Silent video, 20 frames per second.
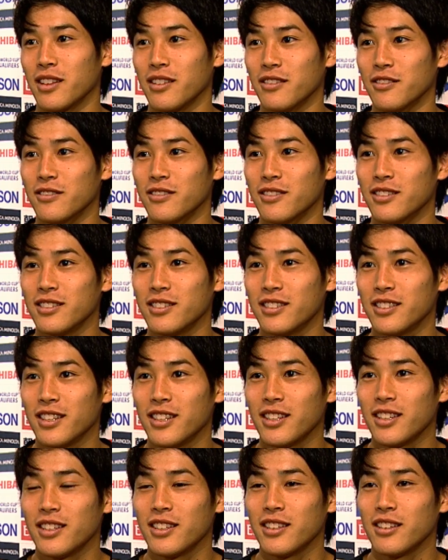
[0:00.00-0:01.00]
As that
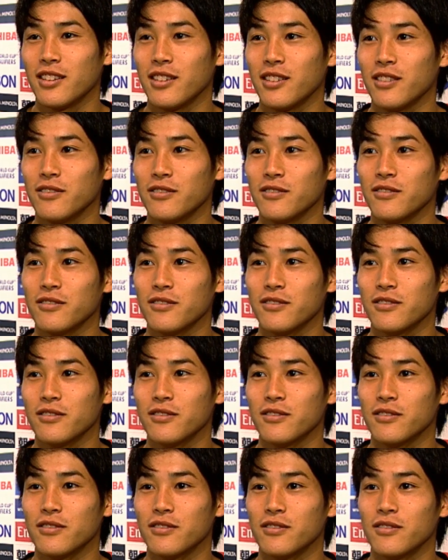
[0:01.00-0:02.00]
tournament was hosted in
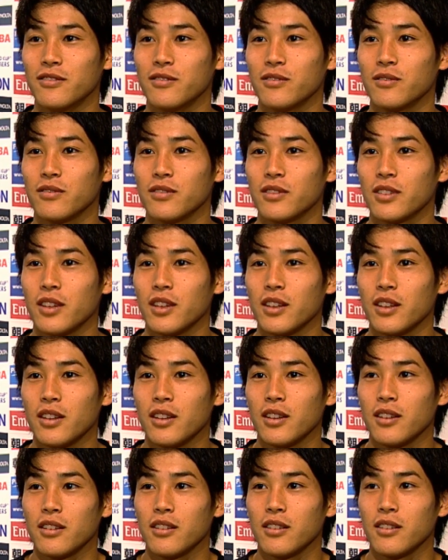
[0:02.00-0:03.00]
Japan,
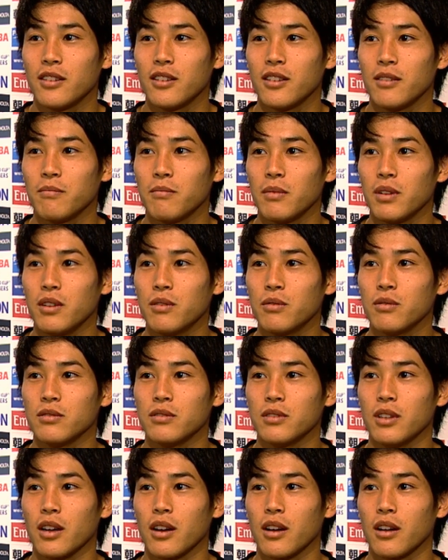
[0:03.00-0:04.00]
lots more youngsters
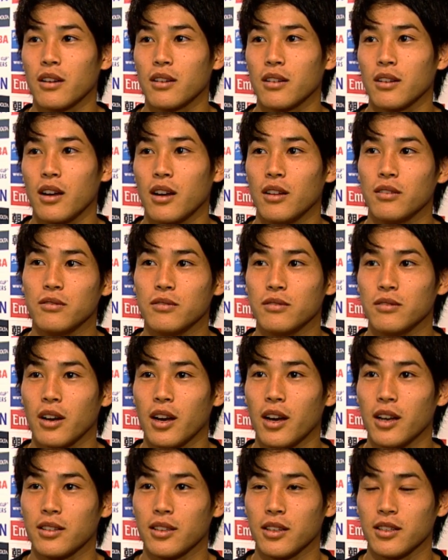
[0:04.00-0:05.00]
started playing
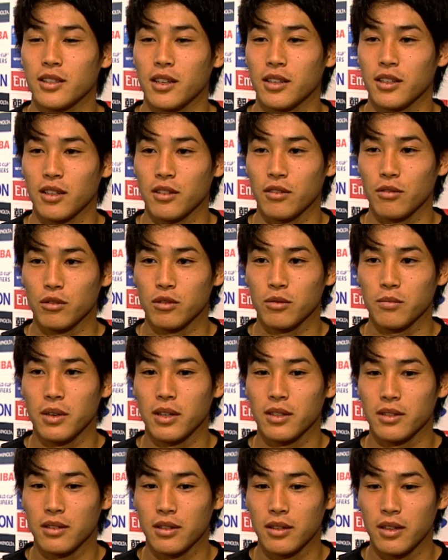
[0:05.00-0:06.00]
football.
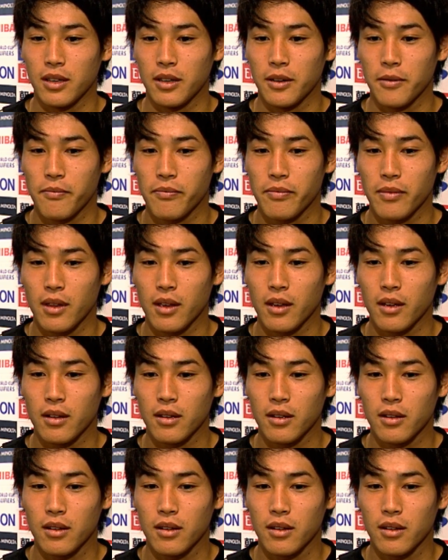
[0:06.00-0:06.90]
You couldn't avoid it.